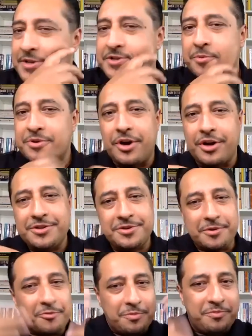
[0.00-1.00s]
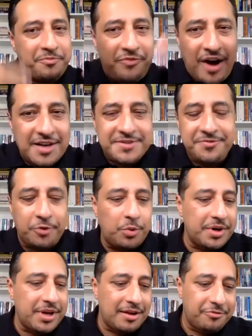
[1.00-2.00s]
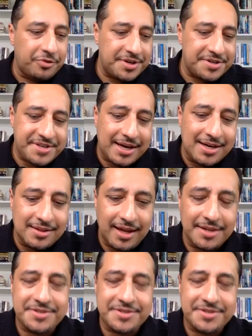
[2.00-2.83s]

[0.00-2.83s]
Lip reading: So fast forwarding for a second then.